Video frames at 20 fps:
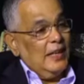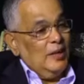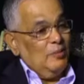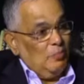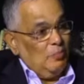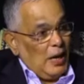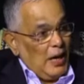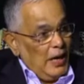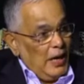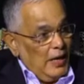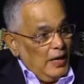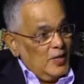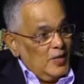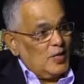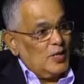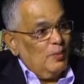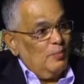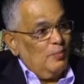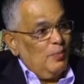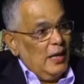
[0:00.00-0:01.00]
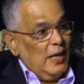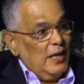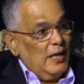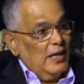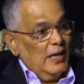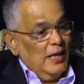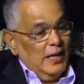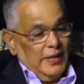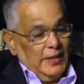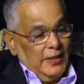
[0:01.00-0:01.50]
in my estimate,
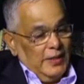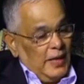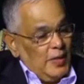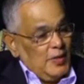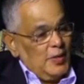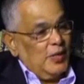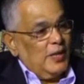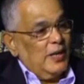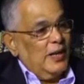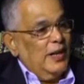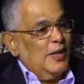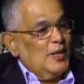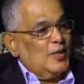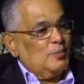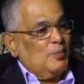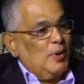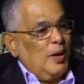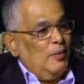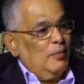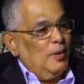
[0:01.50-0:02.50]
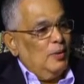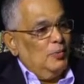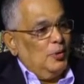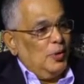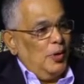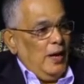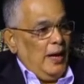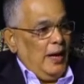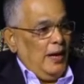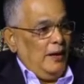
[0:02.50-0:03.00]
that's the greatest problem today. I think